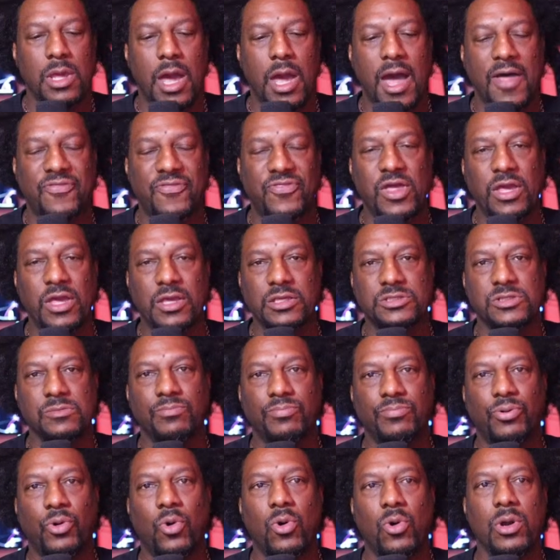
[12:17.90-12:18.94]
I think it's
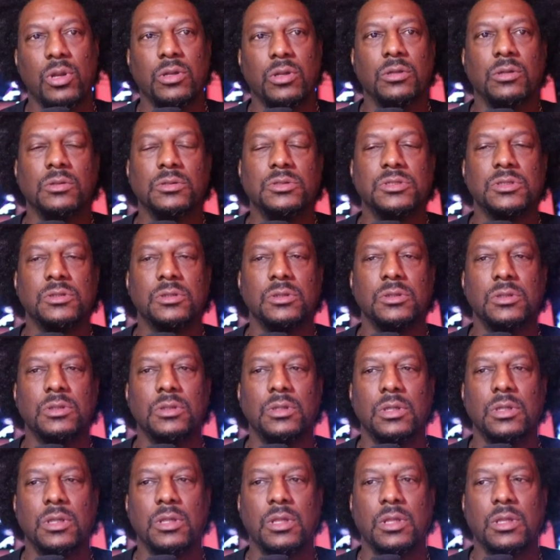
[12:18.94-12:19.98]
important
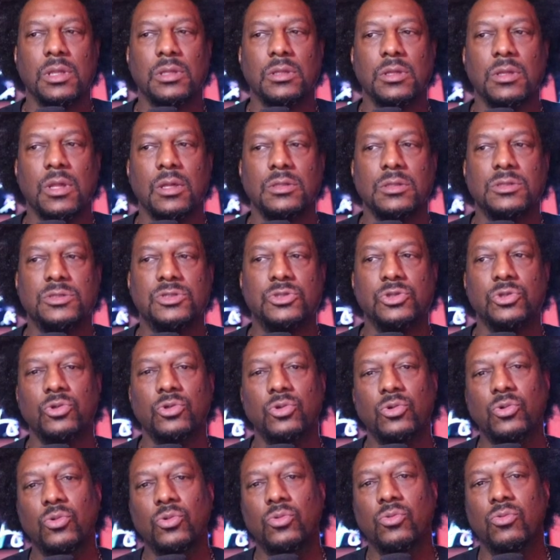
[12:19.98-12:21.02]

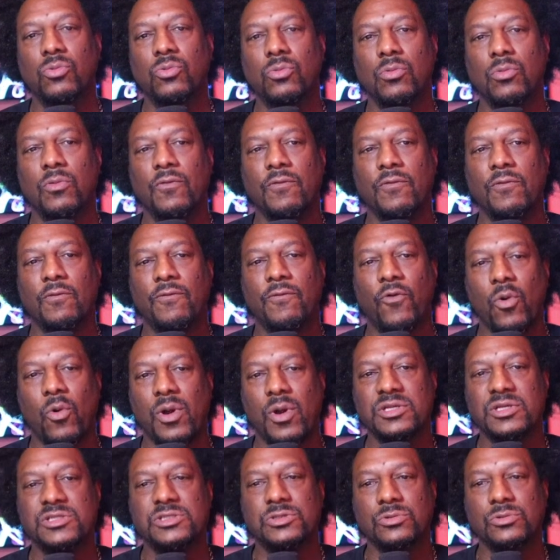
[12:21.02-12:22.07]
to for
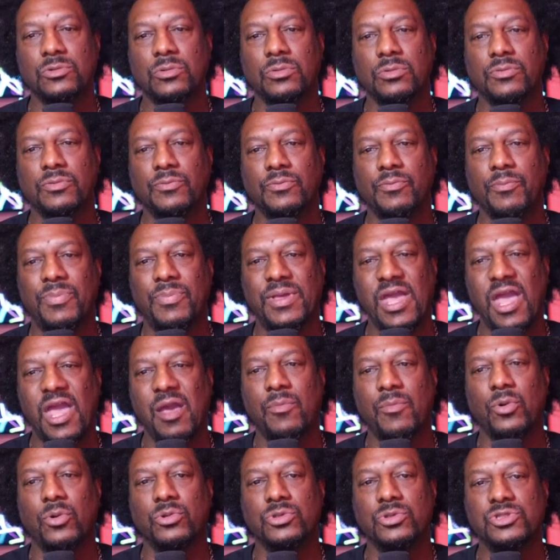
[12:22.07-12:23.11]
us to be
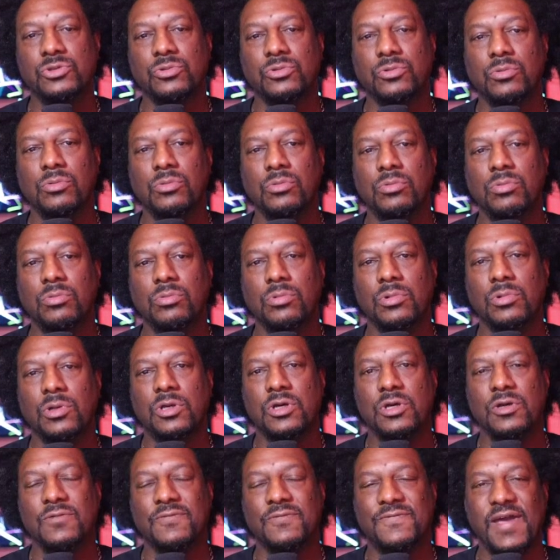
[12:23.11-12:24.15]
able to
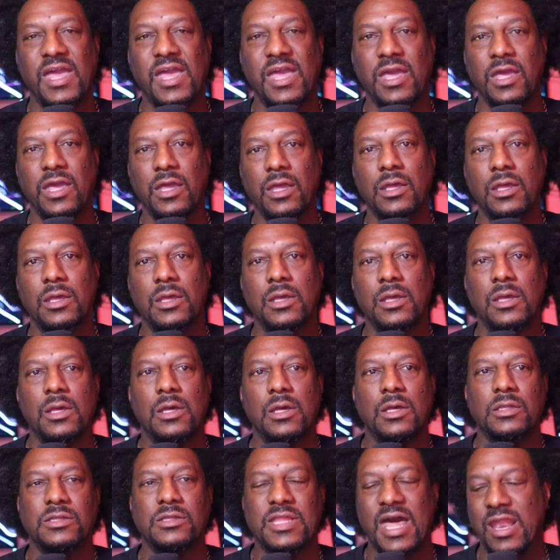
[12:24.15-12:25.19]
convey
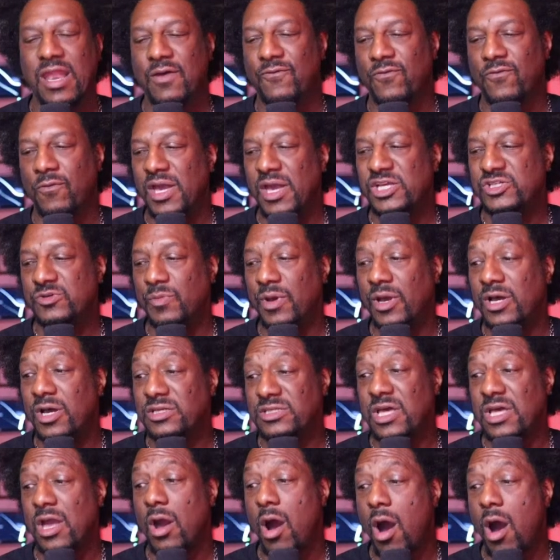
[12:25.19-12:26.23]
that information because
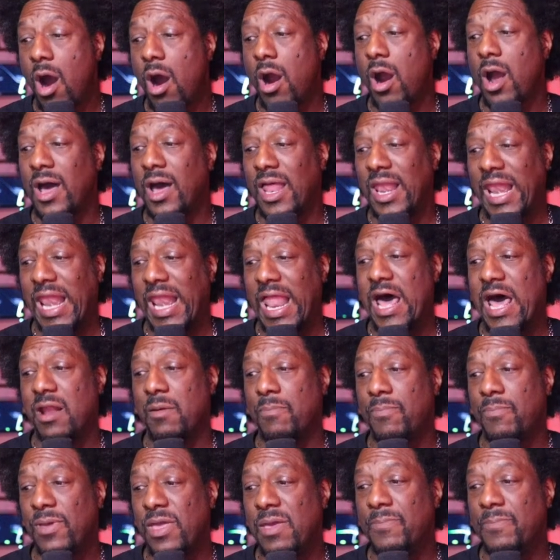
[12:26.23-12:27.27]
there are a lot
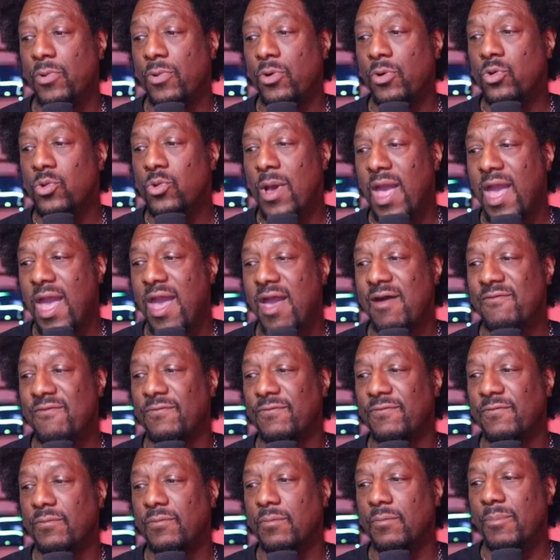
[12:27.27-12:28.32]
of people who have
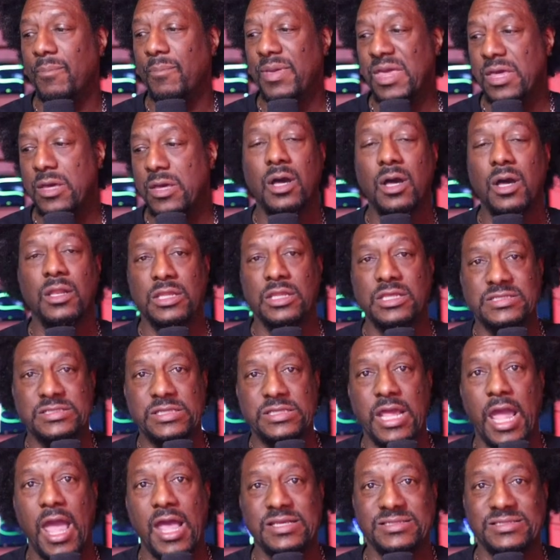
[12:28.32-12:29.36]
begun this
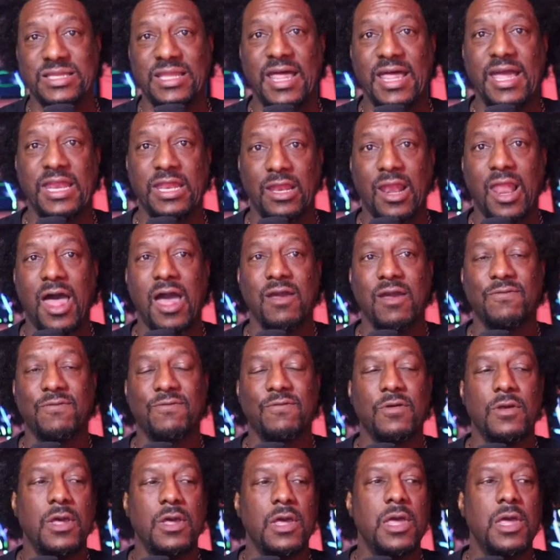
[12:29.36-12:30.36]
dance late in life,